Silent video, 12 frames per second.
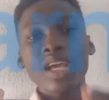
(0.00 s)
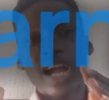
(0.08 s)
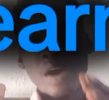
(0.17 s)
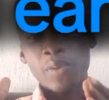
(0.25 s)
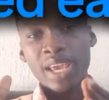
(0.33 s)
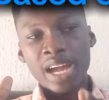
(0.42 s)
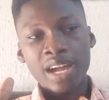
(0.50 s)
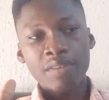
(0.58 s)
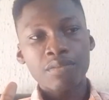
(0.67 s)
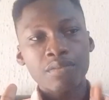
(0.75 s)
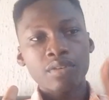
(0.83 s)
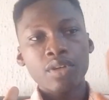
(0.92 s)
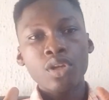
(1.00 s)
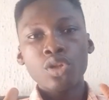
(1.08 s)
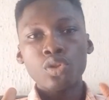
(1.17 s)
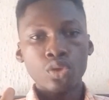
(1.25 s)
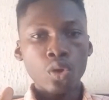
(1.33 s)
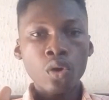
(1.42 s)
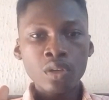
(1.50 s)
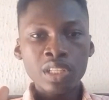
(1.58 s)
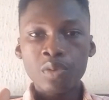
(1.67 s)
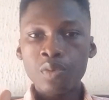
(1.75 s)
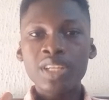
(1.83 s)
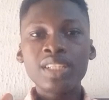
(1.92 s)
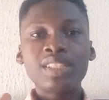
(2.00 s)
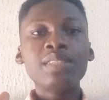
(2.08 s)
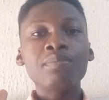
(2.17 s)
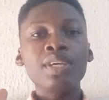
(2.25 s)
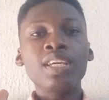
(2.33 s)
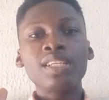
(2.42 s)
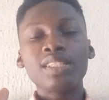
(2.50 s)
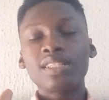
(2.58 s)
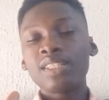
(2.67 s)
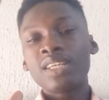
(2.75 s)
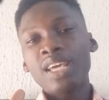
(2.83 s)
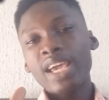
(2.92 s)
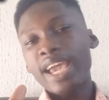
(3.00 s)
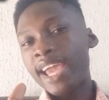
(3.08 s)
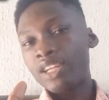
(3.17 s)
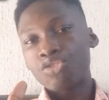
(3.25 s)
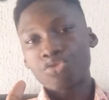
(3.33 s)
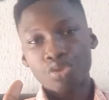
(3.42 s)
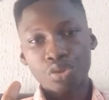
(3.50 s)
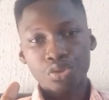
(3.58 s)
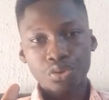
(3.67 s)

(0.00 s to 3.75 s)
and we have non-liquidity based earning structure.